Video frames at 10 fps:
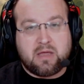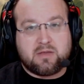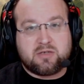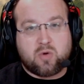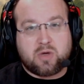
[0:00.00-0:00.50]

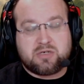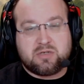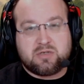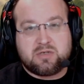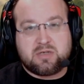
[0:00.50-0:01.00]
These
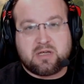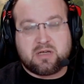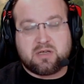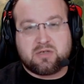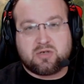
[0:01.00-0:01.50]
questions and
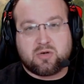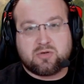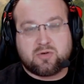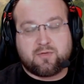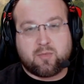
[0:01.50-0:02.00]

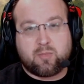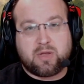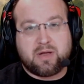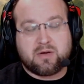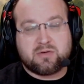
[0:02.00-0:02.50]
concerns are from
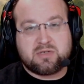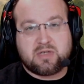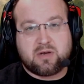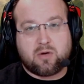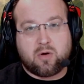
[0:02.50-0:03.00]
players
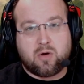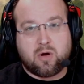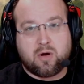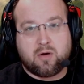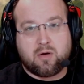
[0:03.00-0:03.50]
that
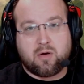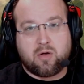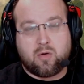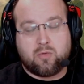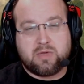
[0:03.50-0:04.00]
are
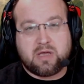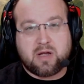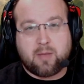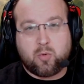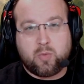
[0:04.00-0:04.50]
only a
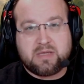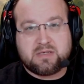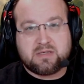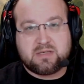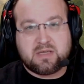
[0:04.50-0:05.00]
couple weeks
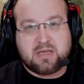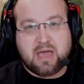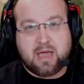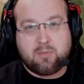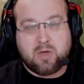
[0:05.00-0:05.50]
into the
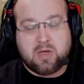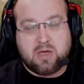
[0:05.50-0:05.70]
game,